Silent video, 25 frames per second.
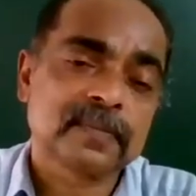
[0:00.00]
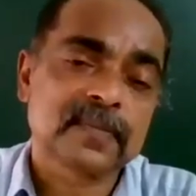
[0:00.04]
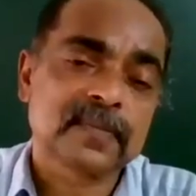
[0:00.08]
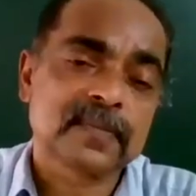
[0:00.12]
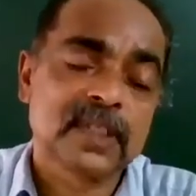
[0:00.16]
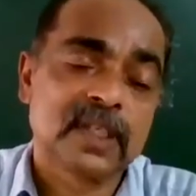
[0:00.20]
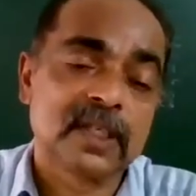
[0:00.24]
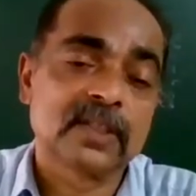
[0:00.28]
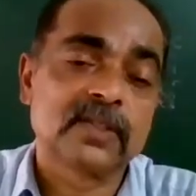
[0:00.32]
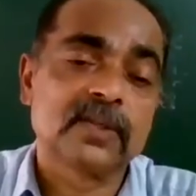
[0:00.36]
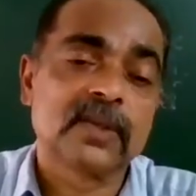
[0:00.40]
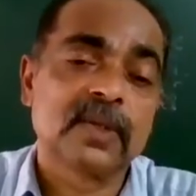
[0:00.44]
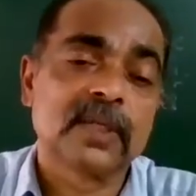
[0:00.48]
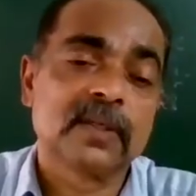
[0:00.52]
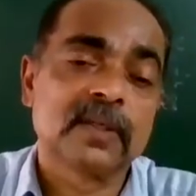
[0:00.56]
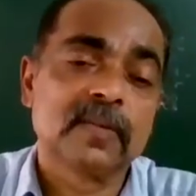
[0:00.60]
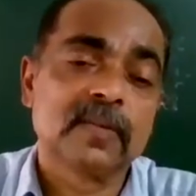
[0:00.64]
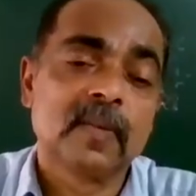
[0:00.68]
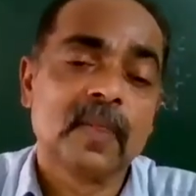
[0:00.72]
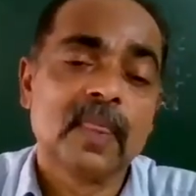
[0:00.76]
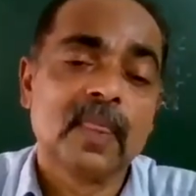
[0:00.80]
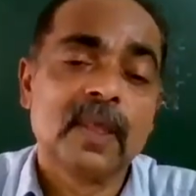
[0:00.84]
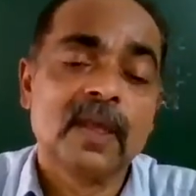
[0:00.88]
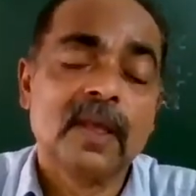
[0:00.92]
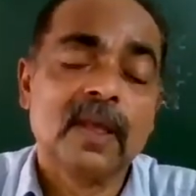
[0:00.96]
Understood it?
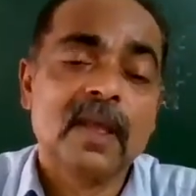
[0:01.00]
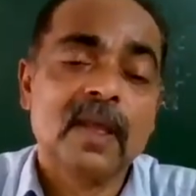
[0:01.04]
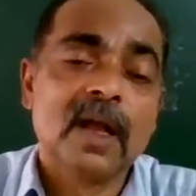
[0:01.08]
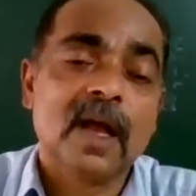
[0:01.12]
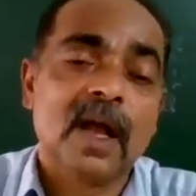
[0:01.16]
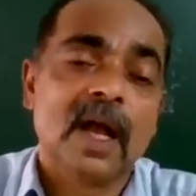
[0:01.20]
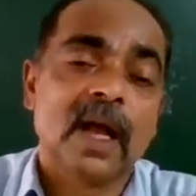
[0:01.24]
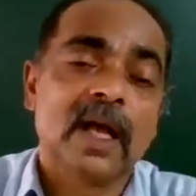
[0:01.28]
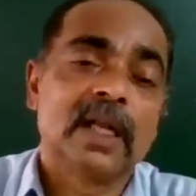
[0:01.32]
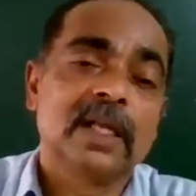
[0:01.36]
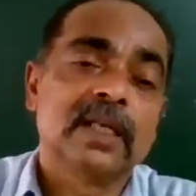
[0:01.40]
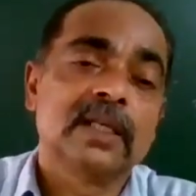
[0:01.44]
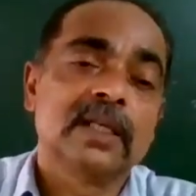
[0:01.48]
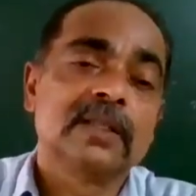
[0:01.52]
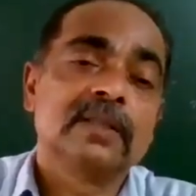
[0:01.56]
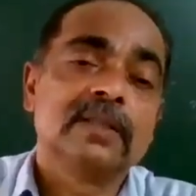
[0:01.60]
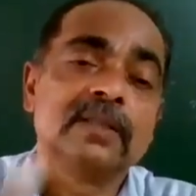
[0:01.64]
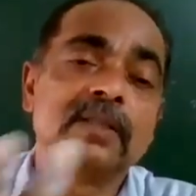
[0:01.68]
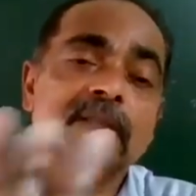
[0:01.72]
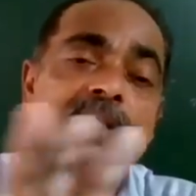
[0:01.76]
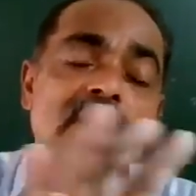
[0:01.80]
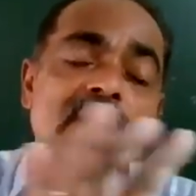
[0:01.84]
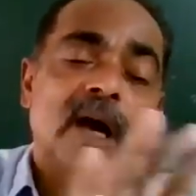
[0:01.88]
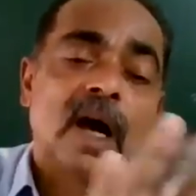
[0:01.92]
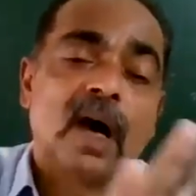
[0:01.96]

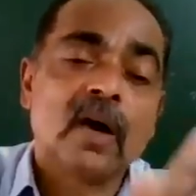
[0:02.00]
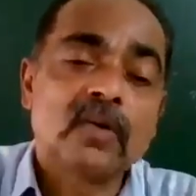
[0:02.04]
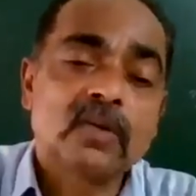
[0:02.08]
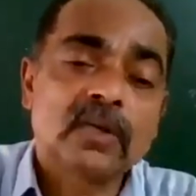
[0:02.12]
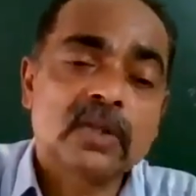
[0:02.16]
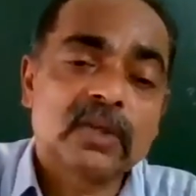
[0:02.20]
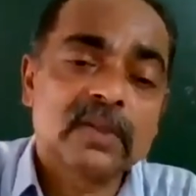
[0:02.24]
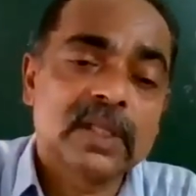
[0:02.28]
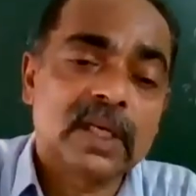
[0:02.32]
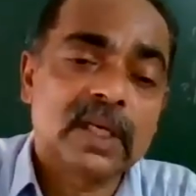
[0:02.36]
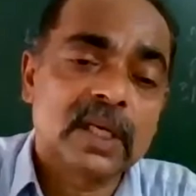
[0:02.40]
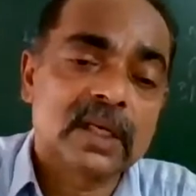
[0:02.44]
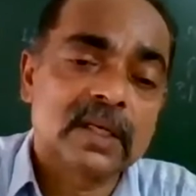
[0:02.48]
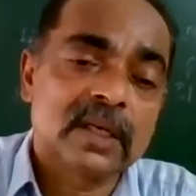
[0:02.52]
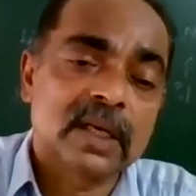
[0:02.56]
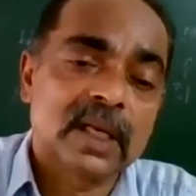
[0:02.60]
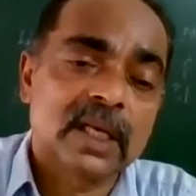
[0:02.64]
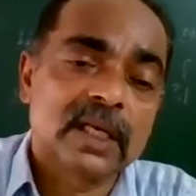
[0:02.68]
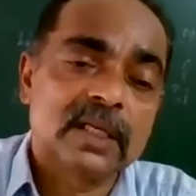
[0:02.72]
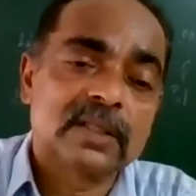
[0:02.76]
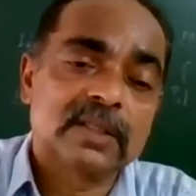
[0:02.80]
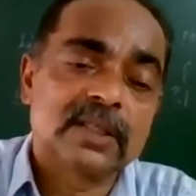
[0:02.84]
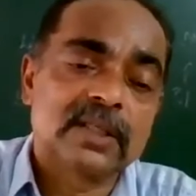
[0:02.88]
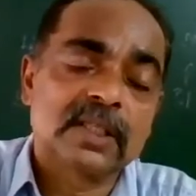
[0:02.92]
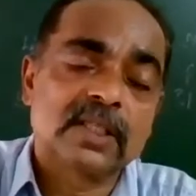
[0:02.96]
And out of that,
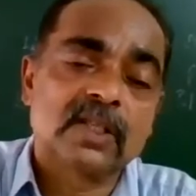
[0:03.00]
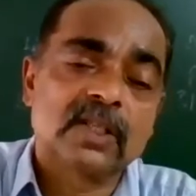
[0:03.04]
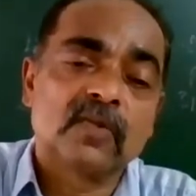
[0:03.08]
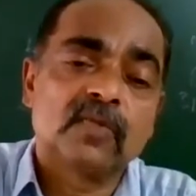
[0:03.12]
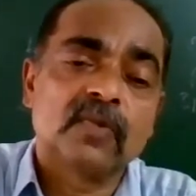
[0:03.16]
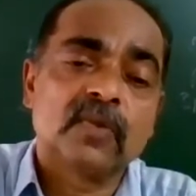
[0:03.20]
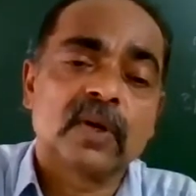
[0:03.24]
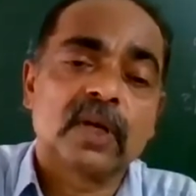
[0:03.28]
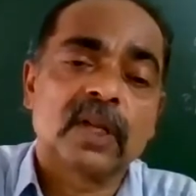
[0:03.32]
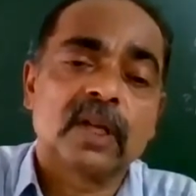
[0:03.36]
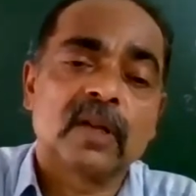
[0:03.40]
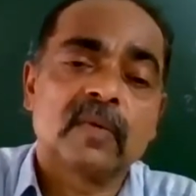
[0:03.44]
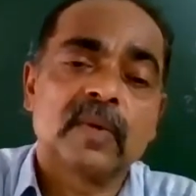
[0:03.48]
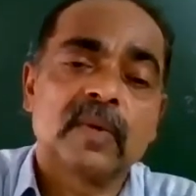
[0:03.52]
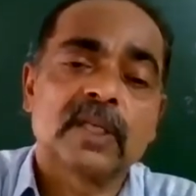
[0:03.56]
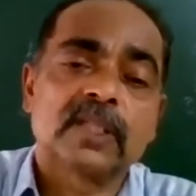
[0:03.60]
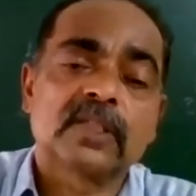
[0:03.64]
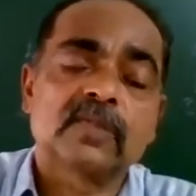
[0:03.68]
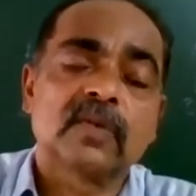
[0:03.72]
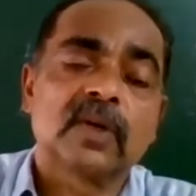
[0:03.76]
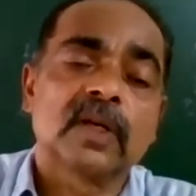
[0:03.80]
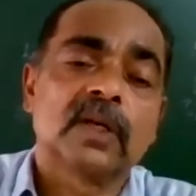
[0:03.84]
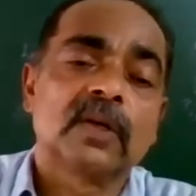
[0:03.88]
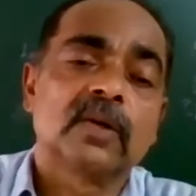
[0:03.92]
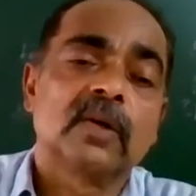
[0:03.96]
like 64 elements
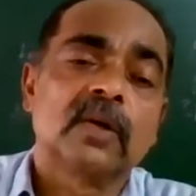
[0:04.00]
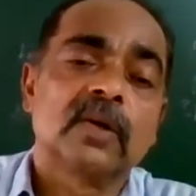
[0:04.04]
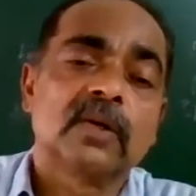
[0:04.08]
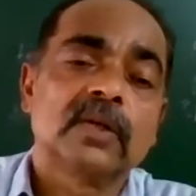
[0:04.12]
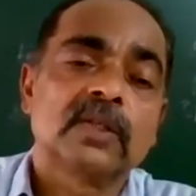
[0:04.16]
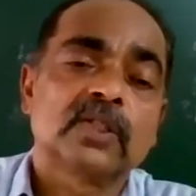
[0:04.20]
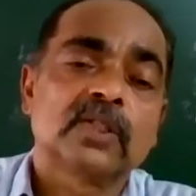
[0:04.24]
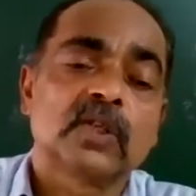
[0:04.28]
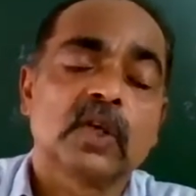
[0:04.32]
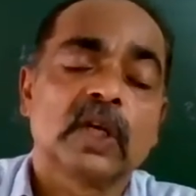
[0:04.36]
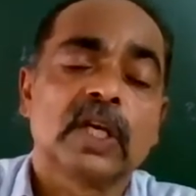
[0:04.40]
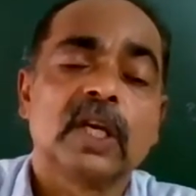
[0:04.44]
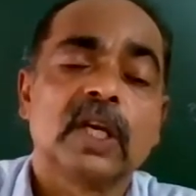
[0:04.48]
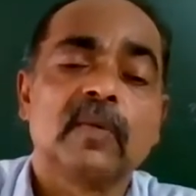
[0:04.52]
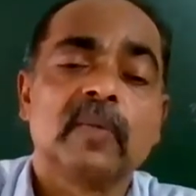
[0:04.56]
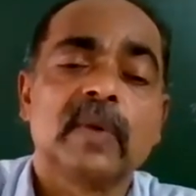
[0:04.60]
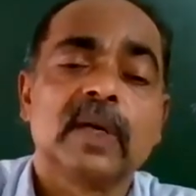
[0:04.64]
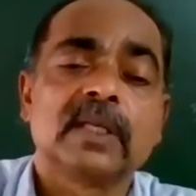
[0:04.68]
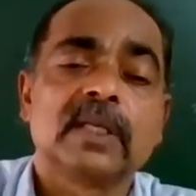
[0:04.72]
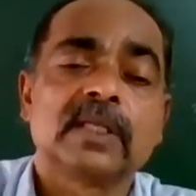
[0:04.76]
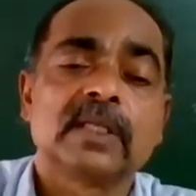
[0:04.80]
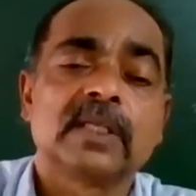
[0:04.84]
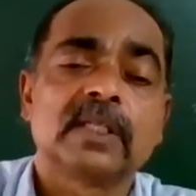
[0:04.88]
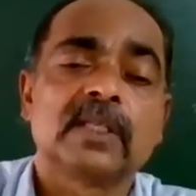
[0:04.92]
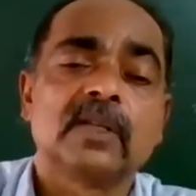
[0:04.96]
were known, so he made
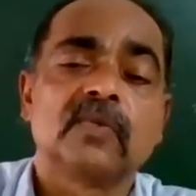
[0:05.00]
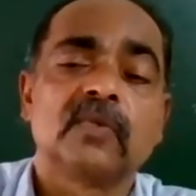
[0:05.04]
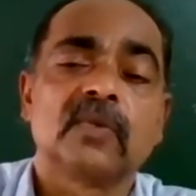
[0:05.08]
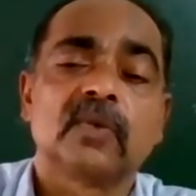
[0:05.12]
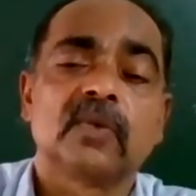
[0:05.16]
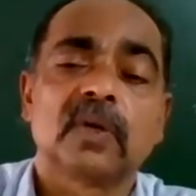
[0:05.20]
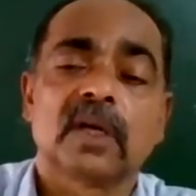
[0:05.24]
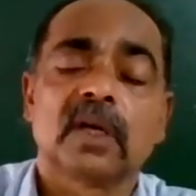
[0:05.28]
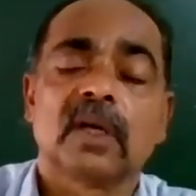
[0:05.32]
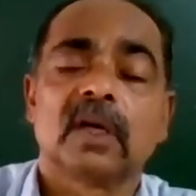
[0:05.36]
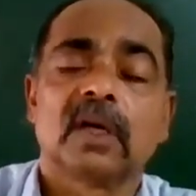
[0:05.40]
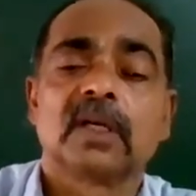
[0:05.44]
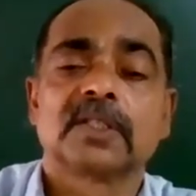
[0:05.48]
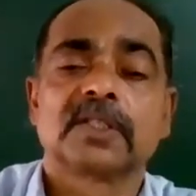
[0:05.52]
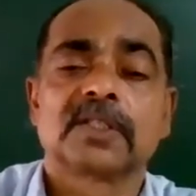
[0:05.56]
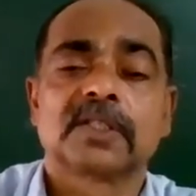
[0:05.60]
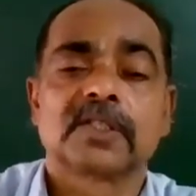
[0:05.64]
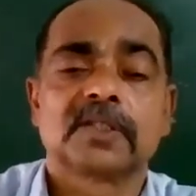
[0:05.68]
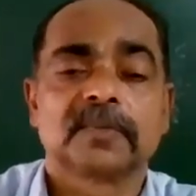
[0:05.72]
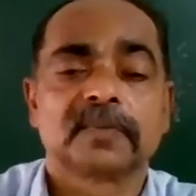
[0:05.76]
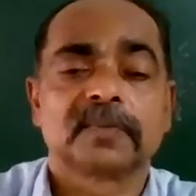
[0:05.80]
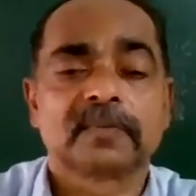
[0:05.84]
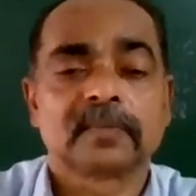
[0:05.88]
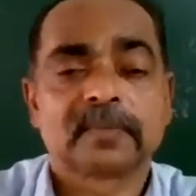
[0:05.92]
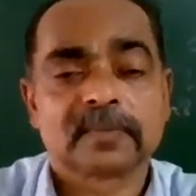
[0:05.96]
64
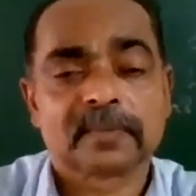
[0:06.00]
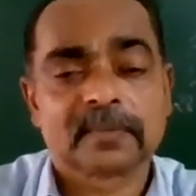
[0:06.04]
cards.